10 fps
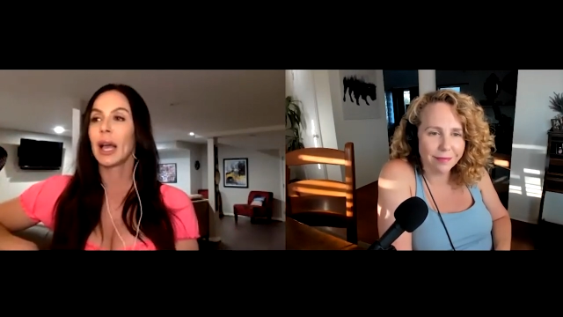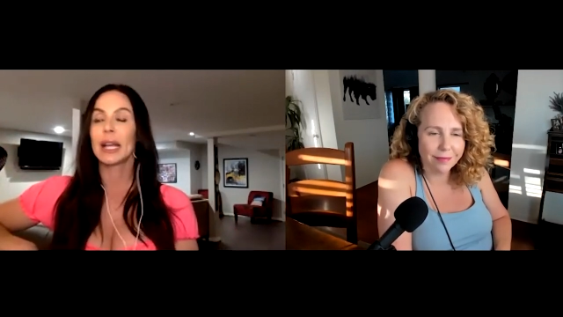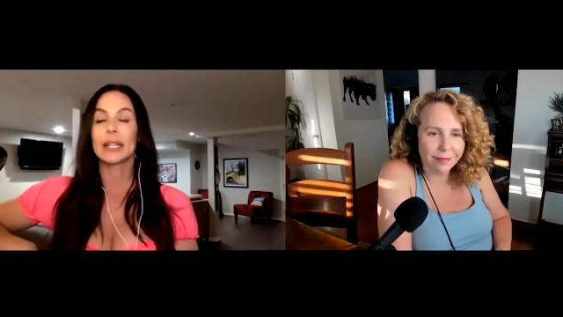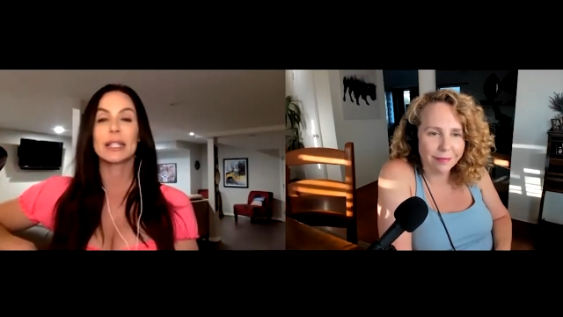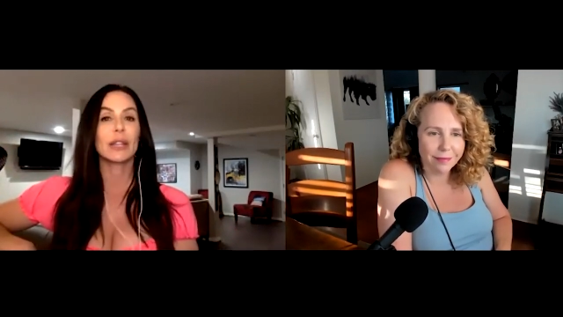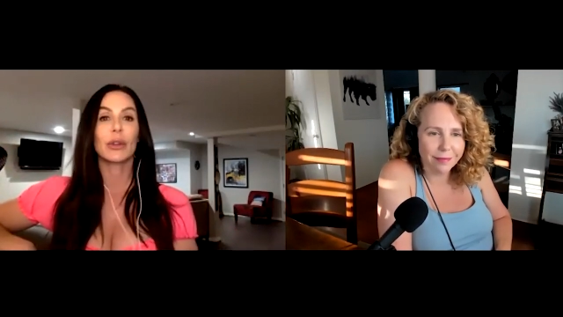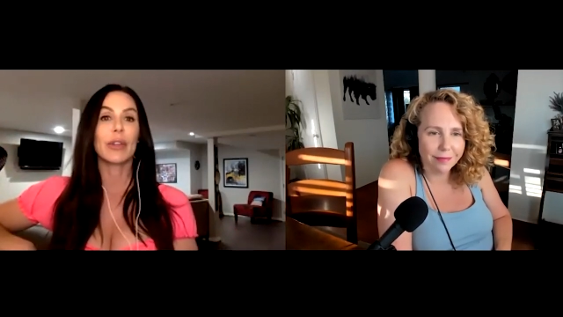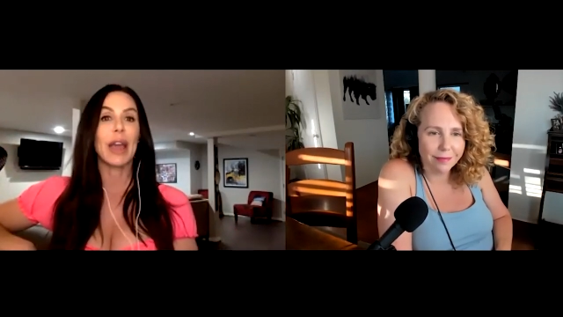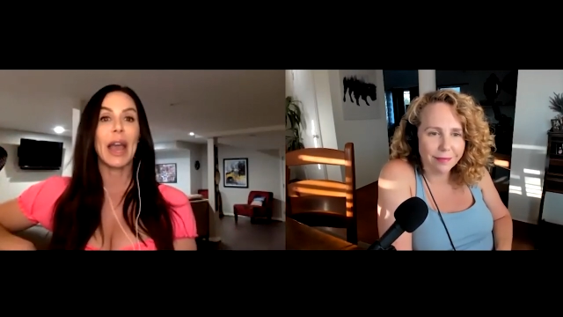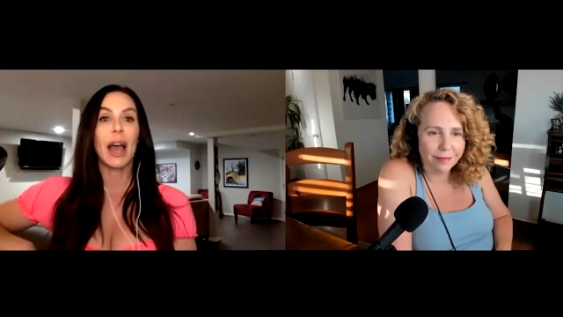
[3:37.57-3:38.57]
Speaker 1: it's either
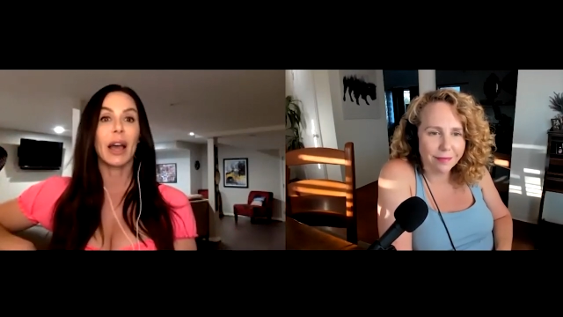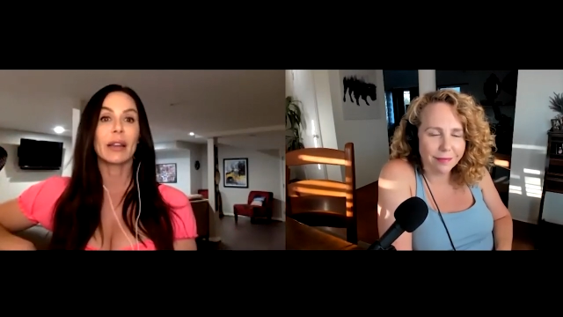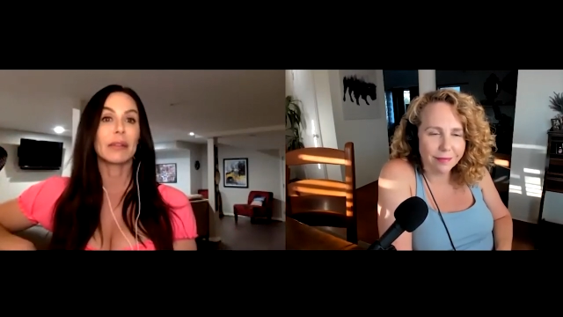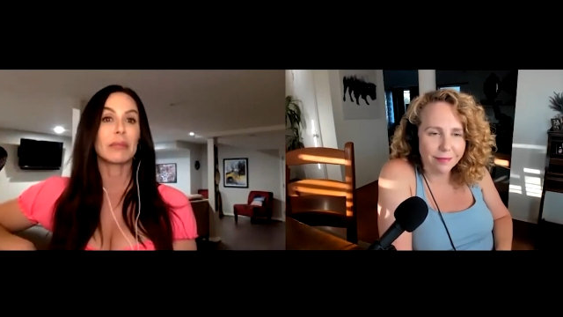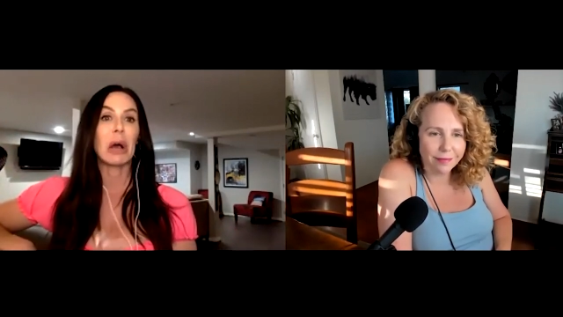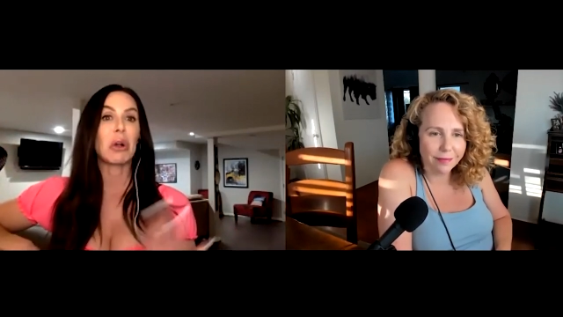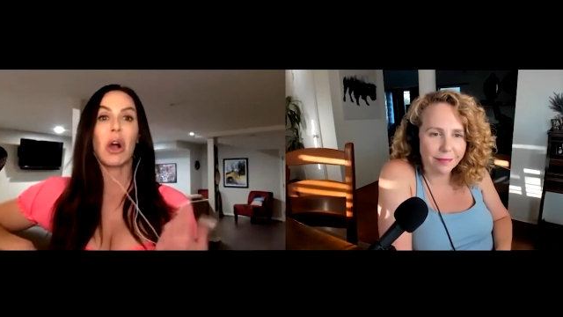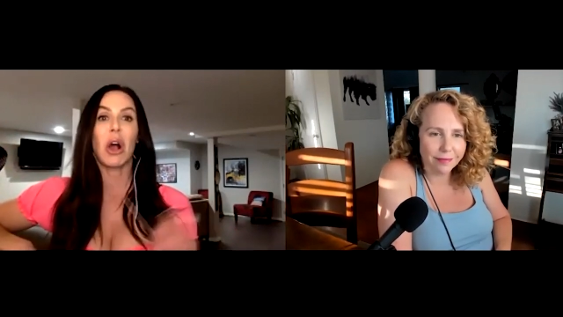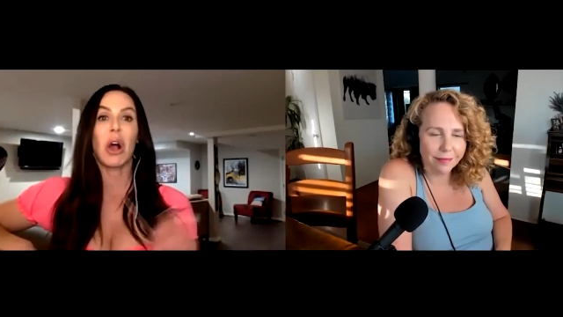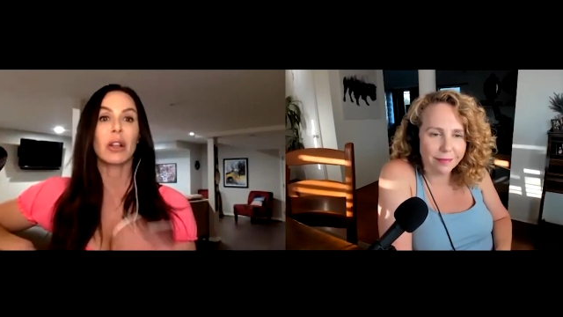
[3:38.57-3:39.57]
that
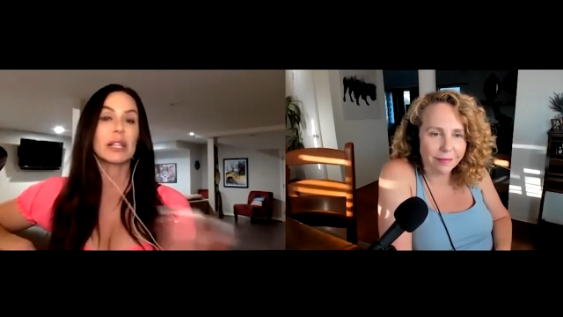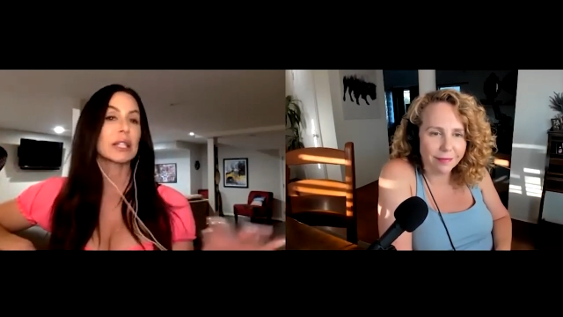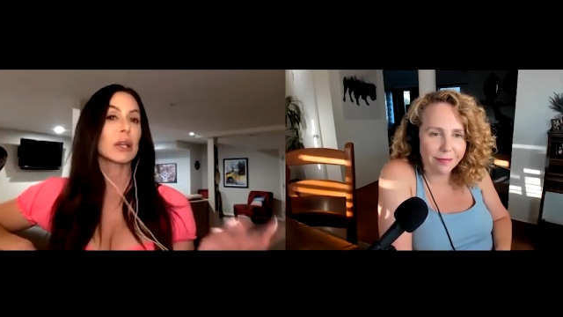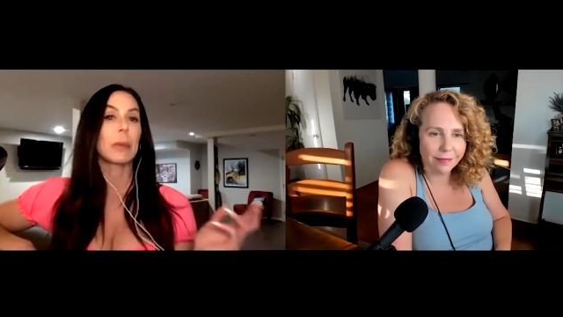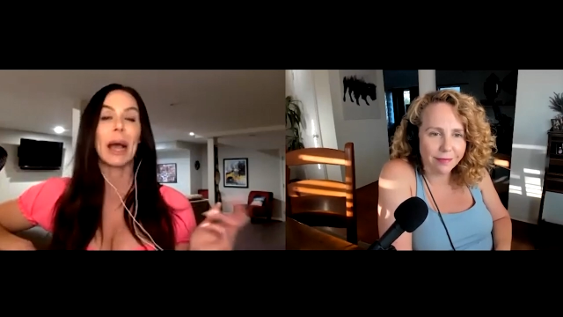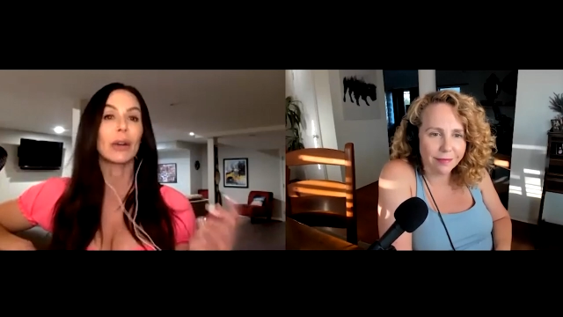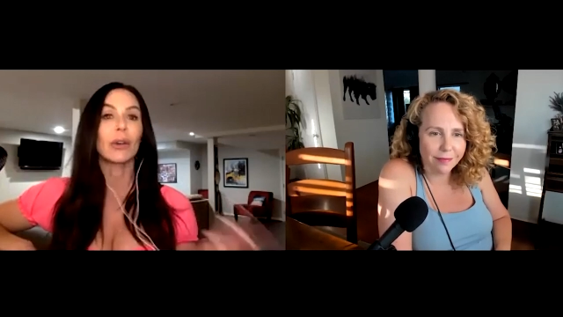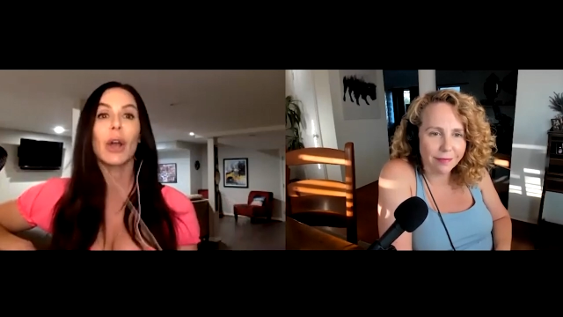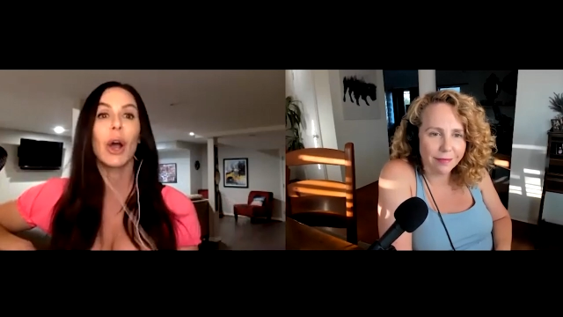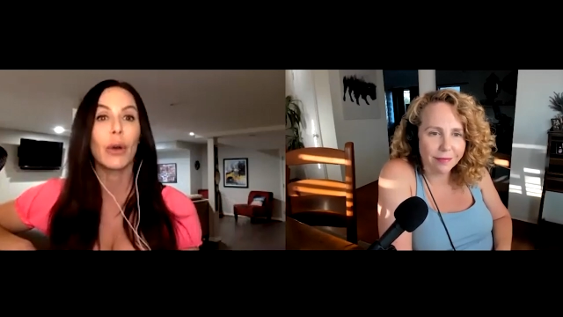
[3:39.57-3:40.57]
alcoholism. I don't
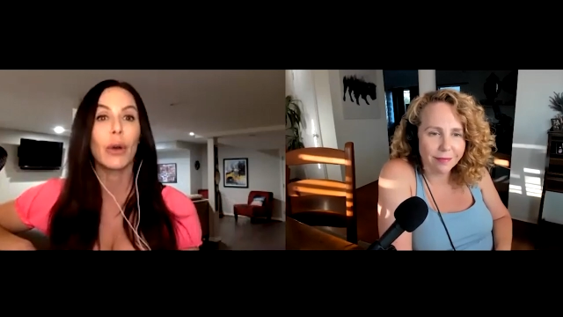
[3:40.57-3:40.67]
know.